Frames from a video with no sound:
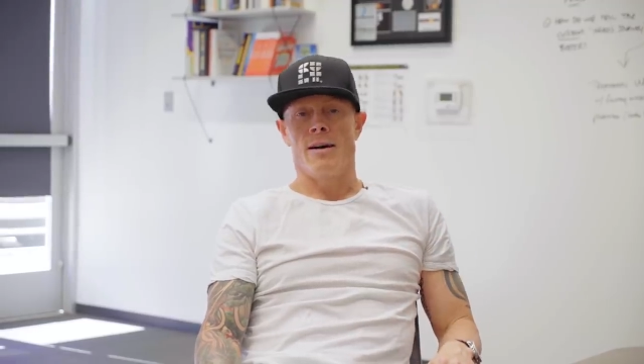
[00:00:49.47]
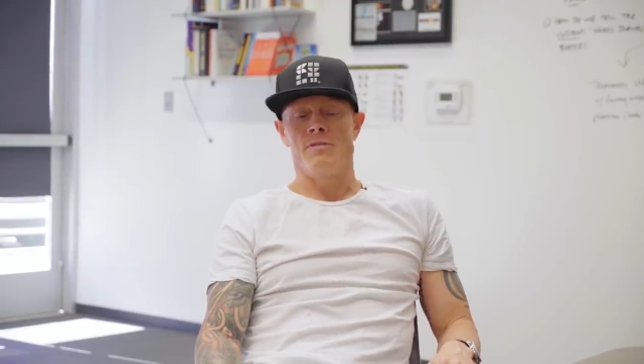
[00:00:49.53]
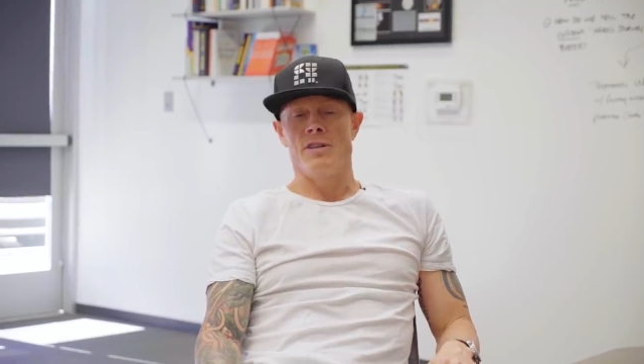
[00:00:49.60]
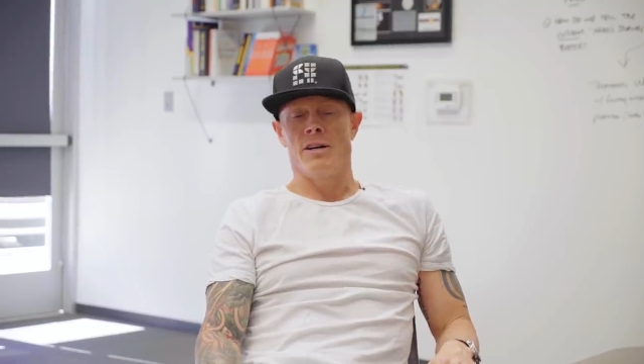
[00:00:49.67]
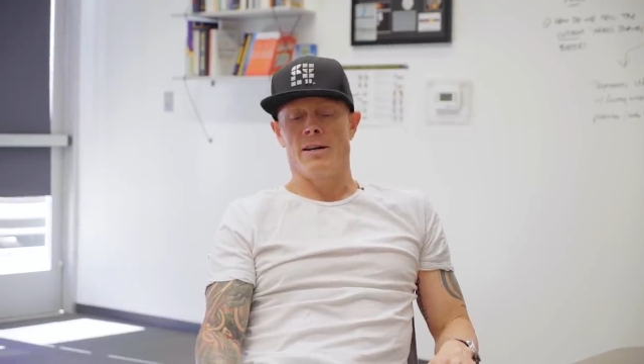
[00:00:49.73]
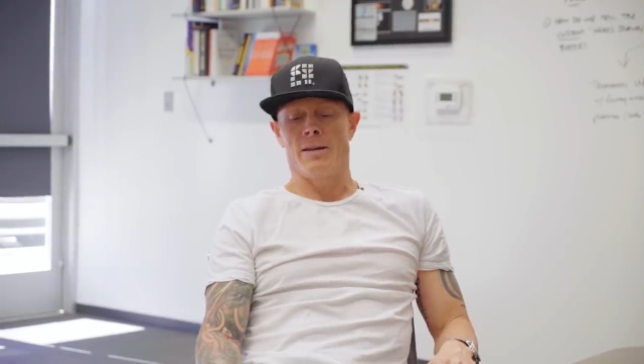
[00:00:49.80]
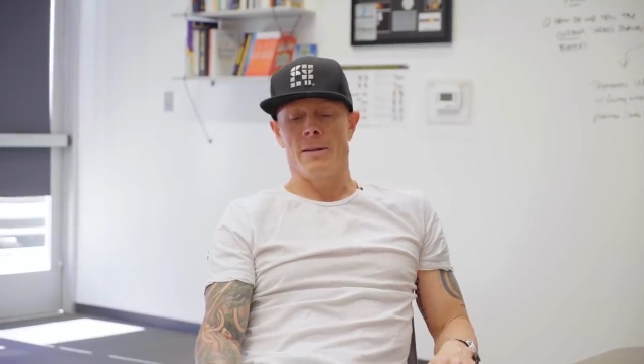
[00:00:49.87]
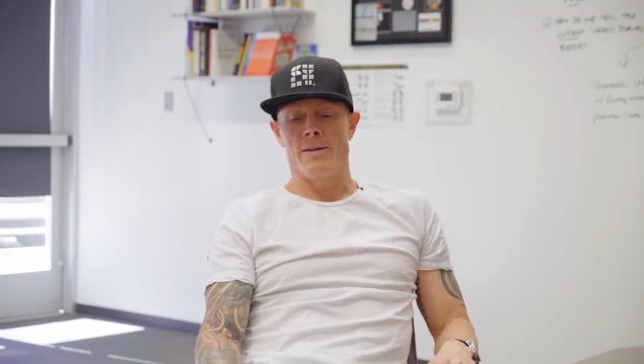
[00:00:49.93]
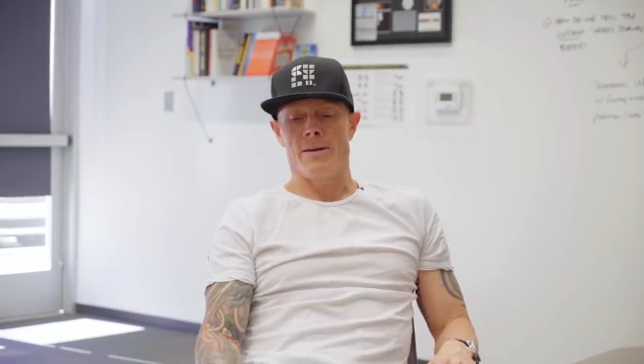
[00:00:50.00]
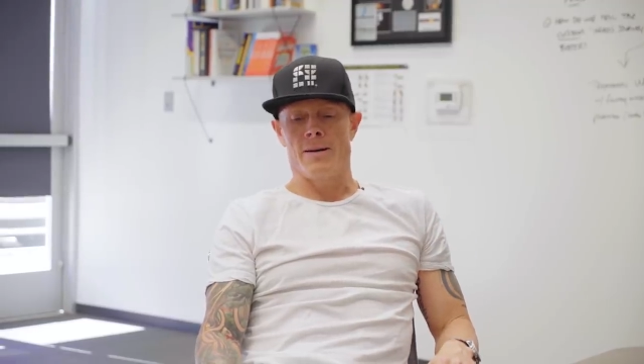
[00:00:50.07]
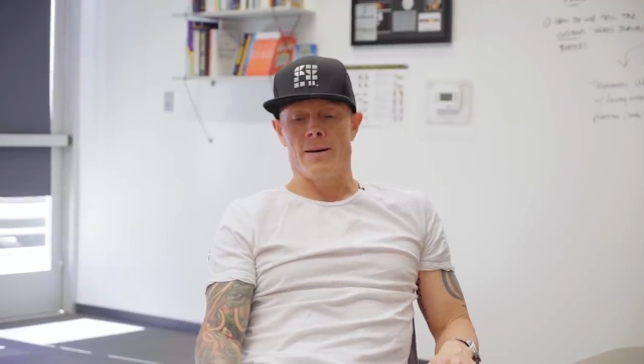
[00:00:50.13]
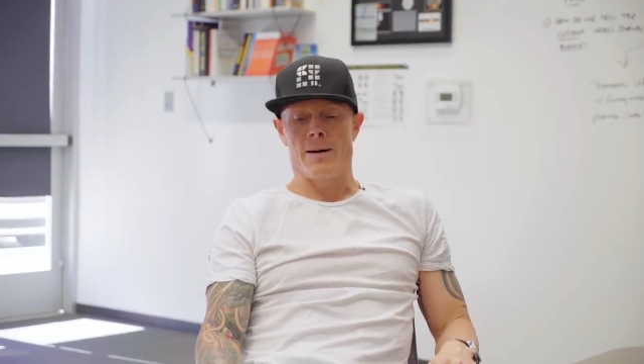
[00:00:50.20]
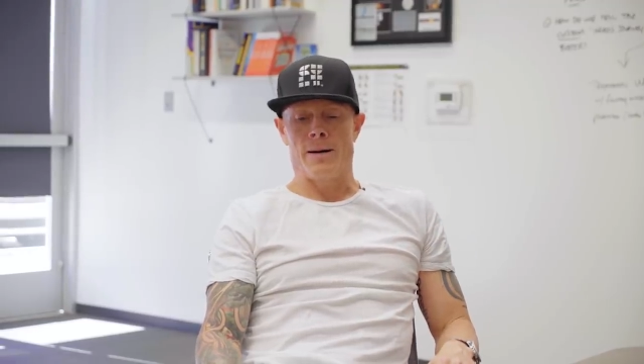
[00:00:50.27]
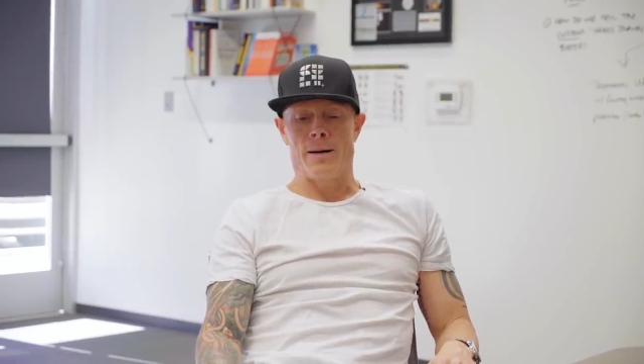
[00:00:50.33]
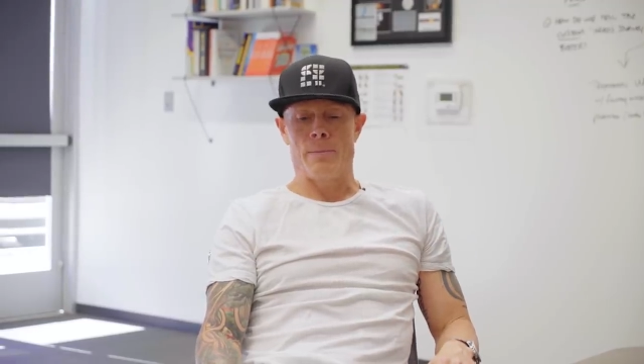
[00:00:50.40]
I've done
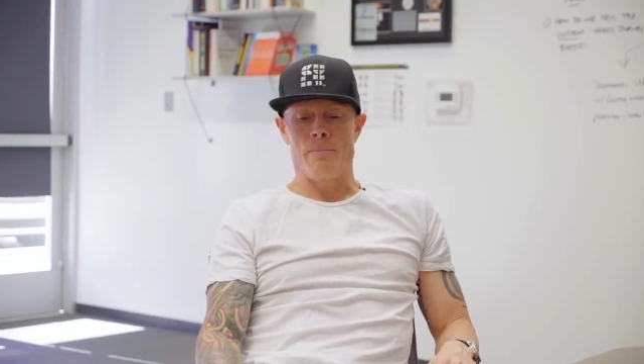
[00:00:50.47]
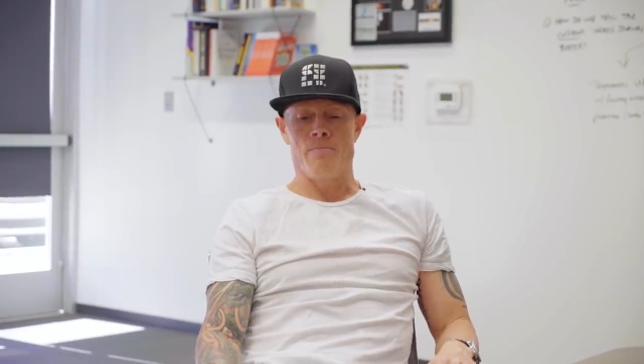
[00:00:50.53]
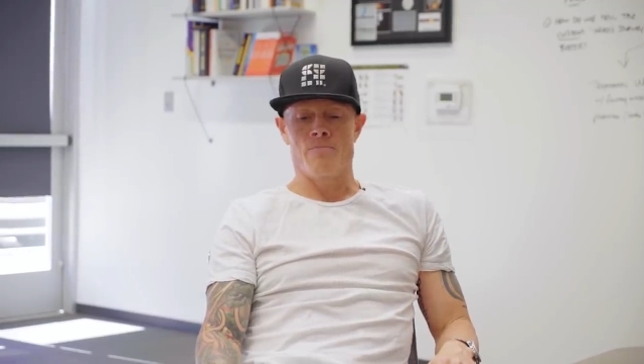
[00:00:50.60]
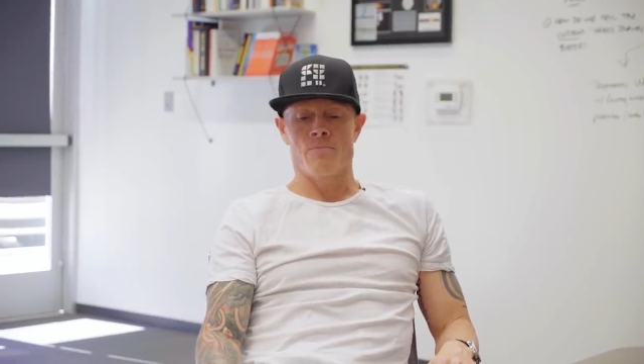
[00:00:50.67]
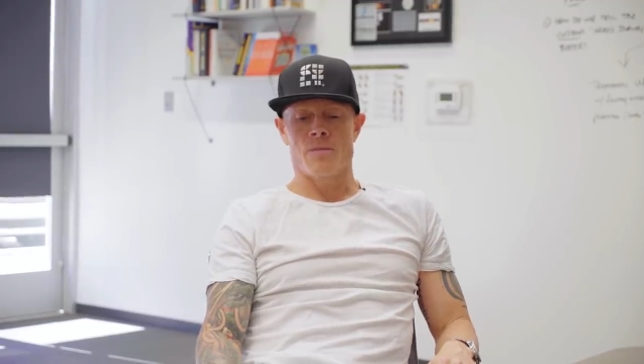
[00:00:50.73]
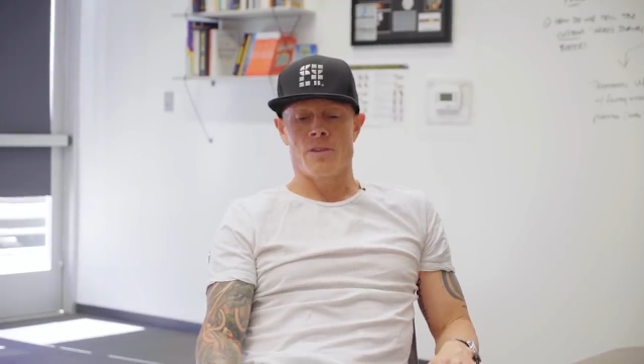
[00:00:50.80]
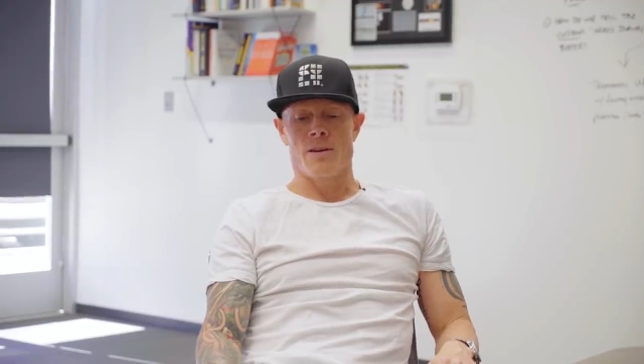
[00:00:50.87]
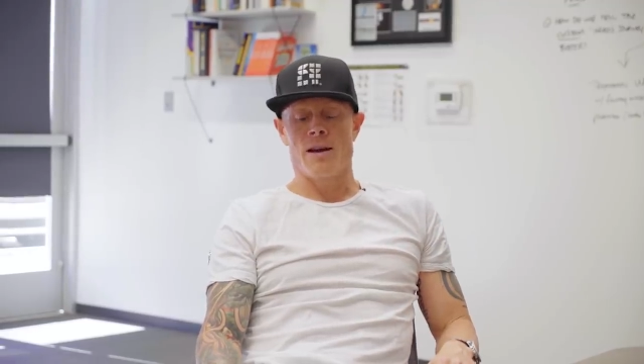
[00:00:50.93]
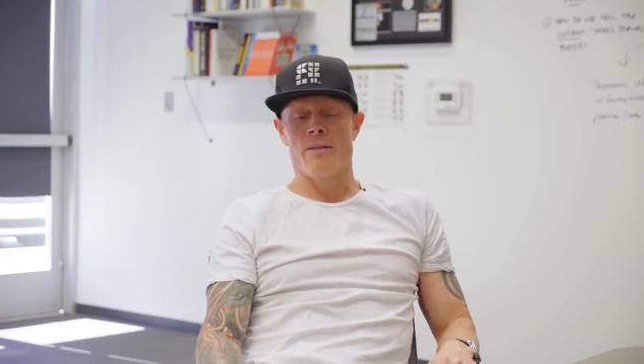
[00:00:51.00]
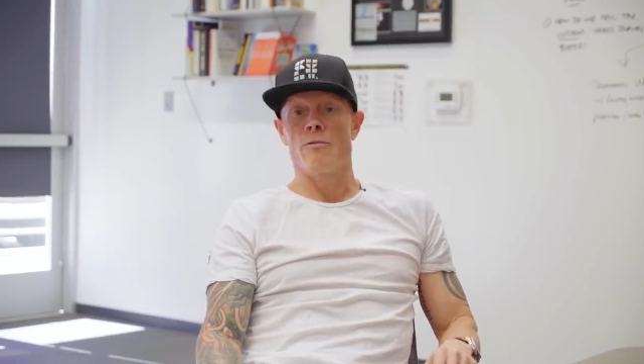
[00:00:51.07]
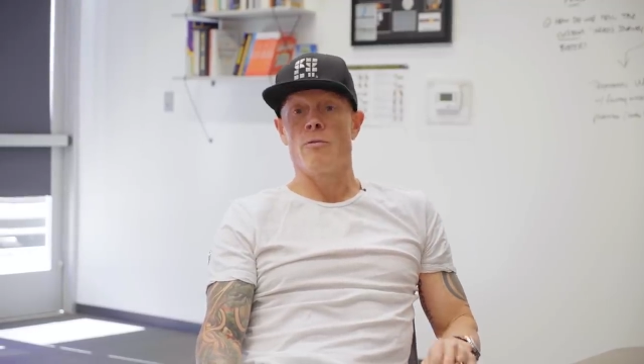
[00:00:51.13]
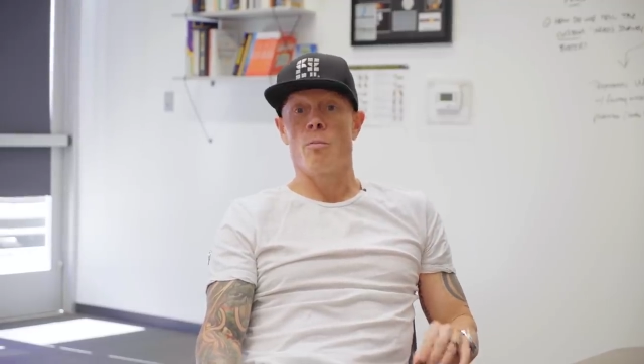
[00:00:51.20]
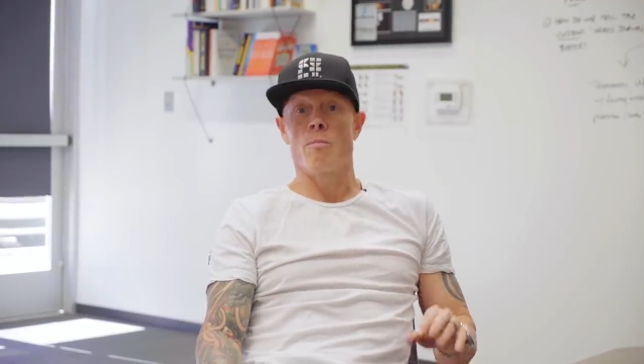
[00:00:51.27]
um, I